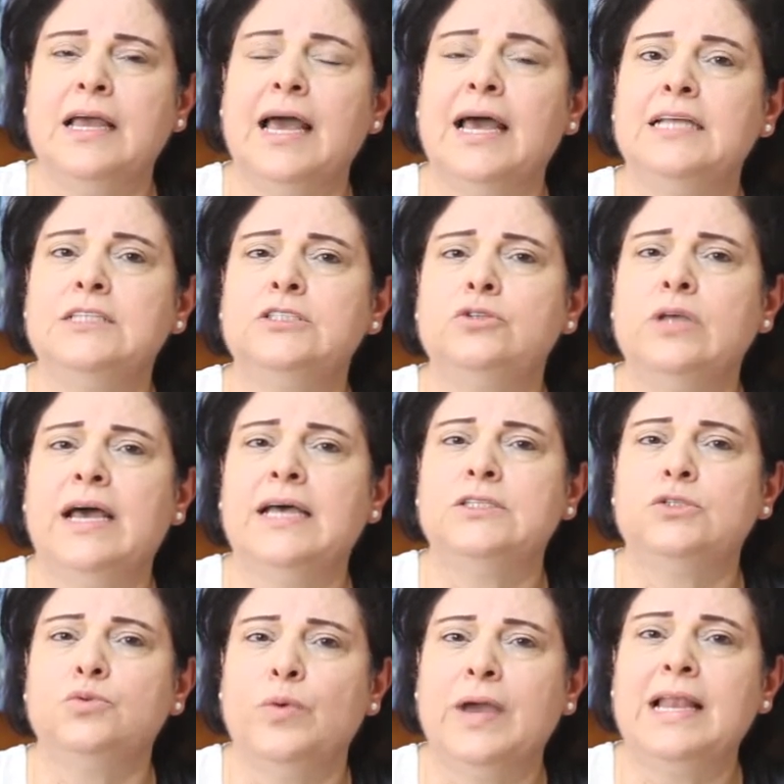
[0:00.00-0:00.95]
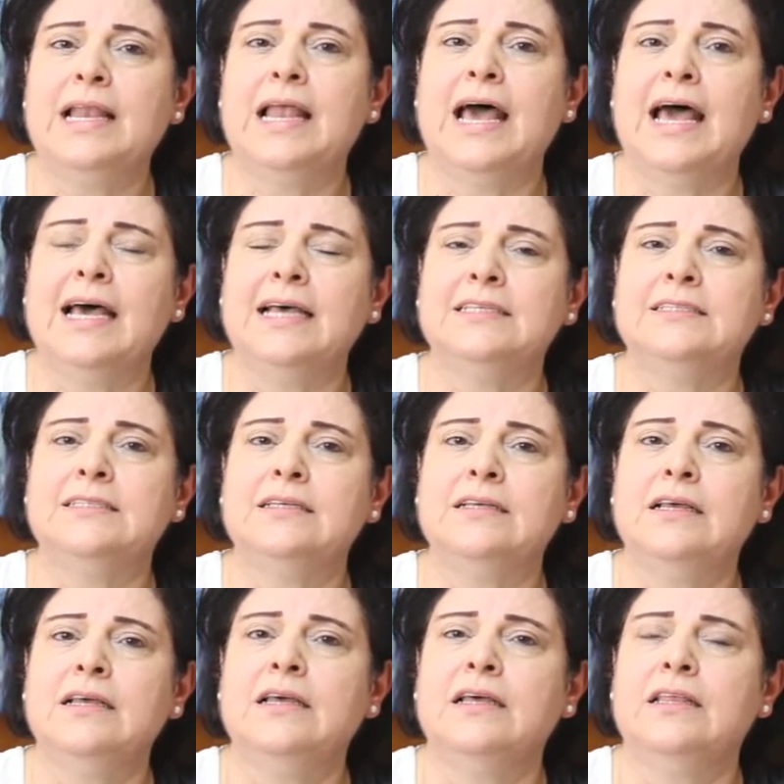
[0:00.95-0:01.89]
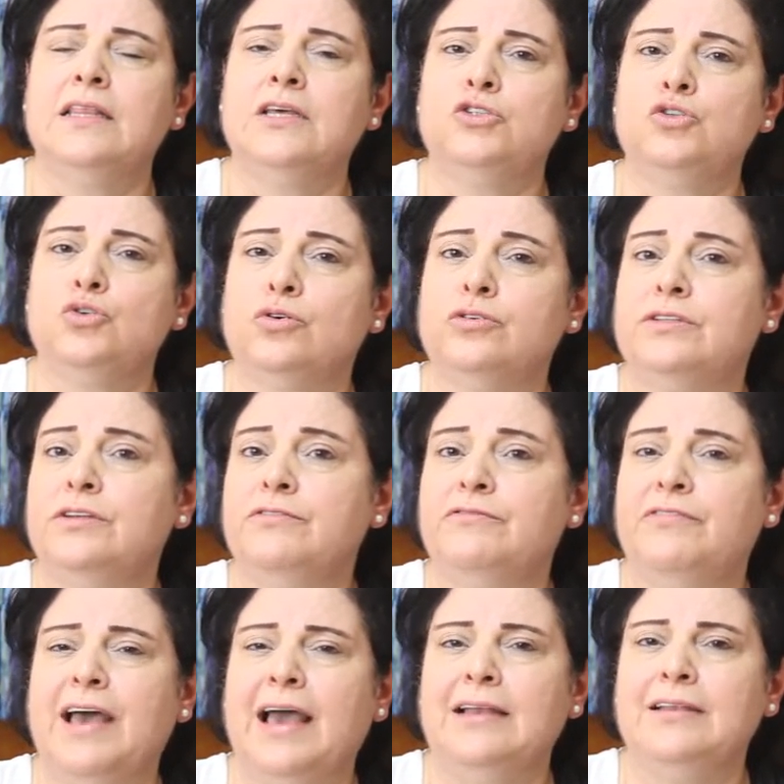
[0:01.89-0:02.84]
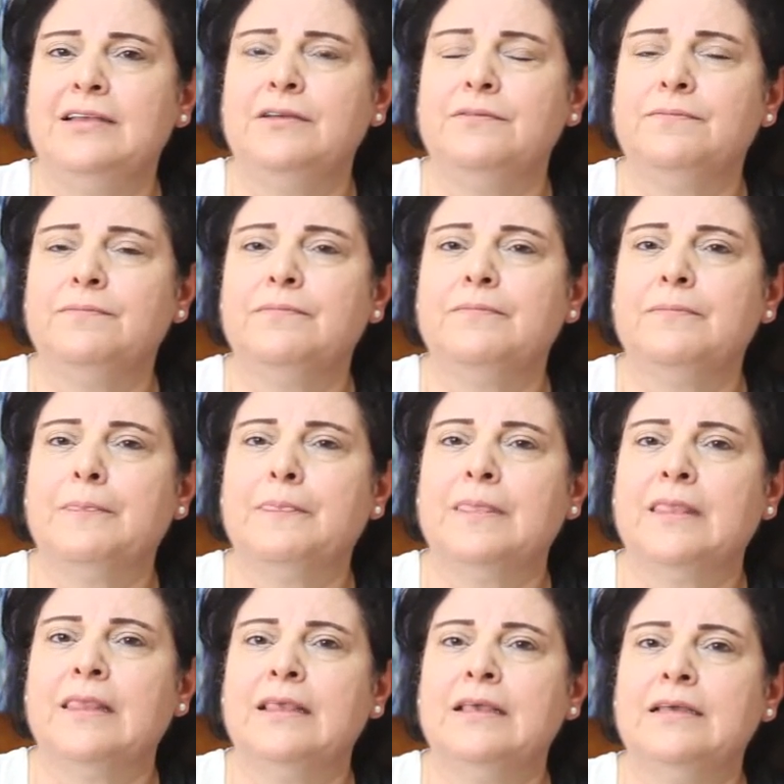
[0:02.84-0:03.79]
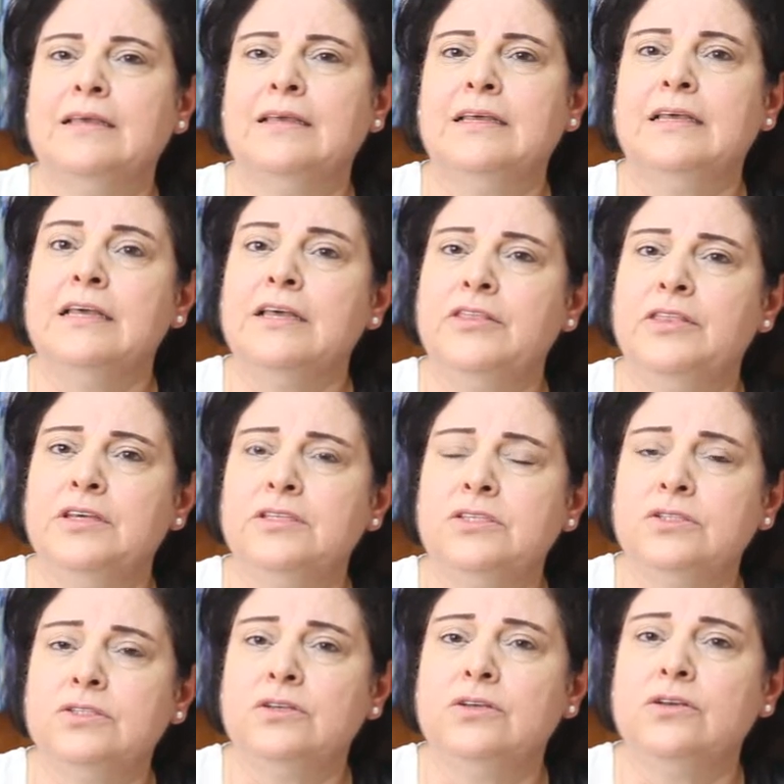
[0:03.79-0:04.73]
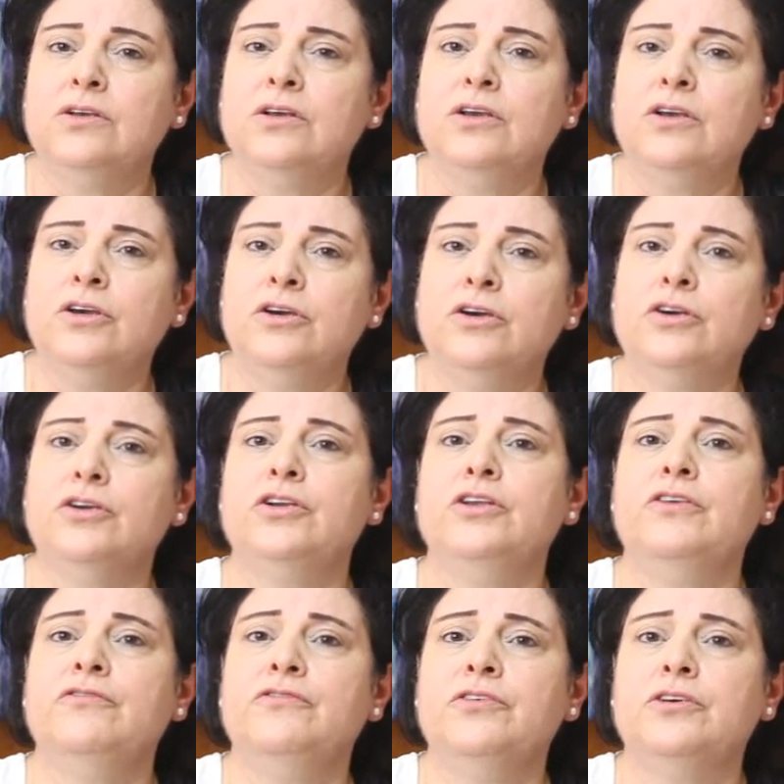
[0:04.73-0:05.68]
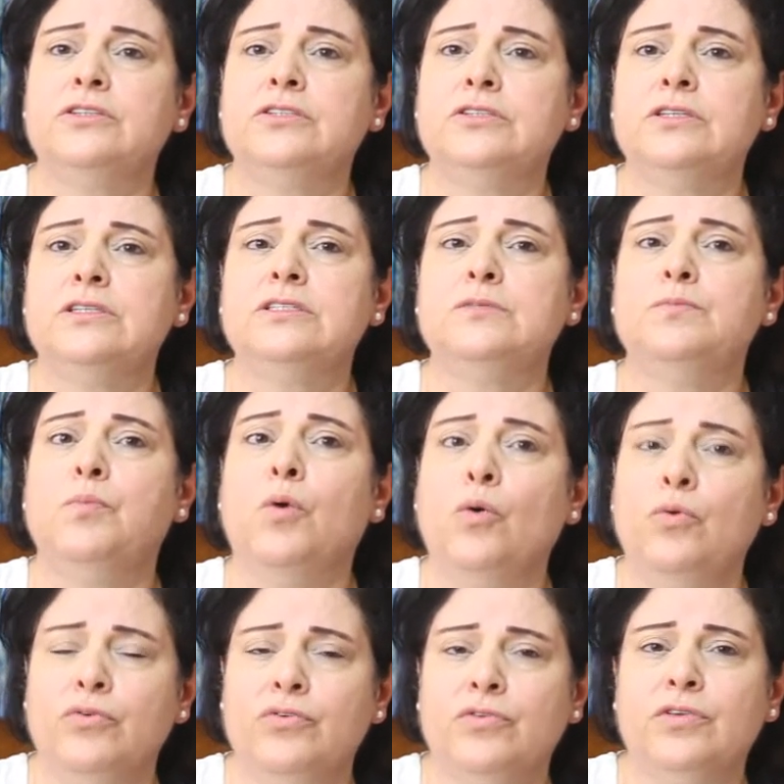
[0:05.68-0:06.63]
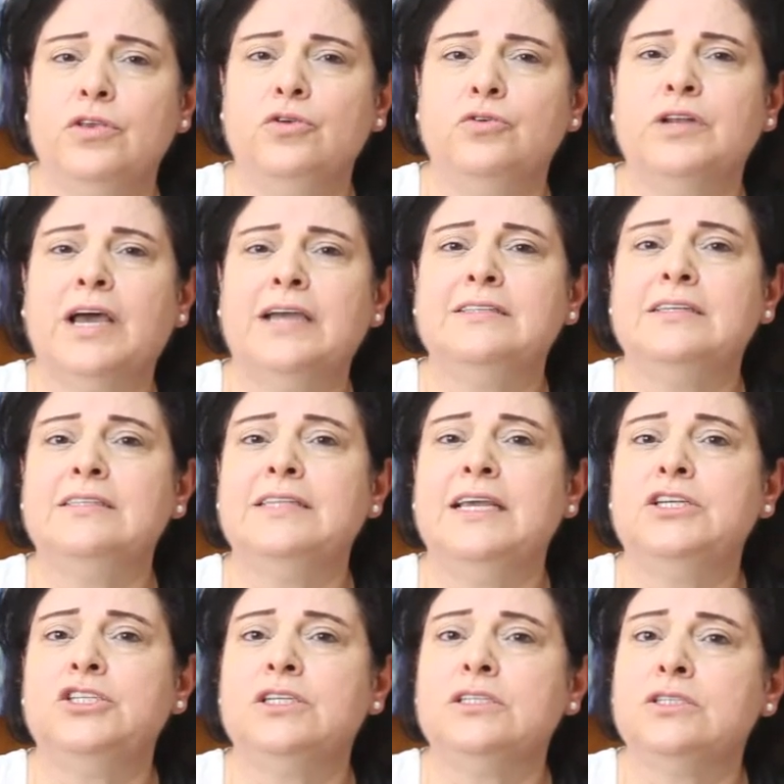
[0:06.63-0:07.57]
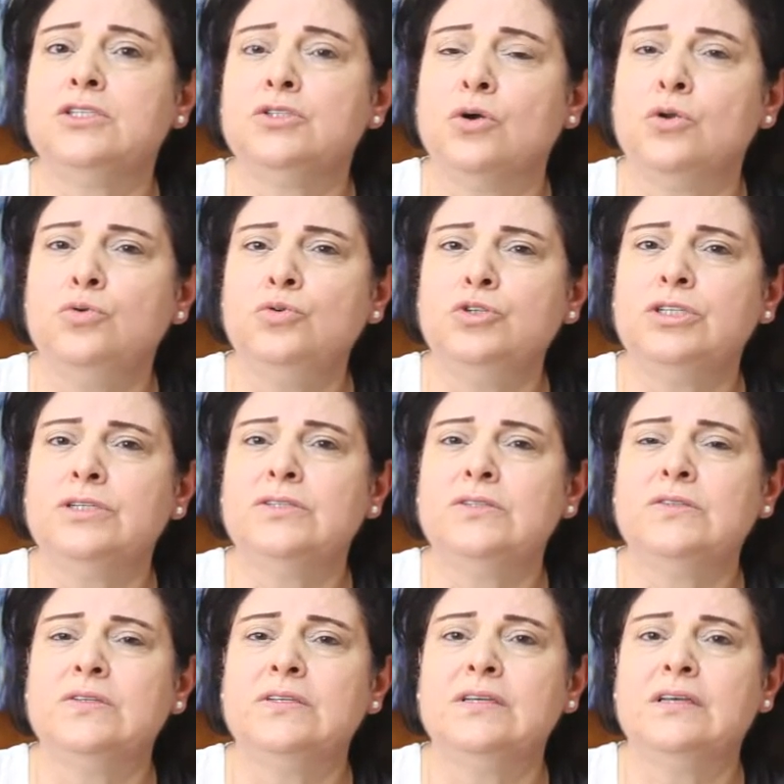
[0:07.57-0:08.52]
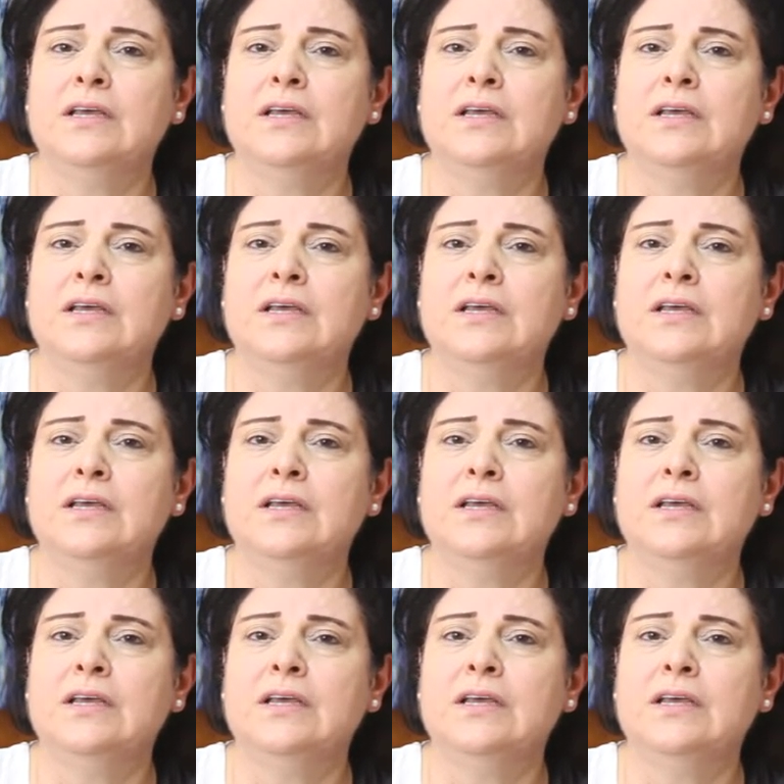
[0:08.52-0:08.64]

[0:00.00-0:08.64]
as well as the Jordan Valley. This reverses both United Nations solutions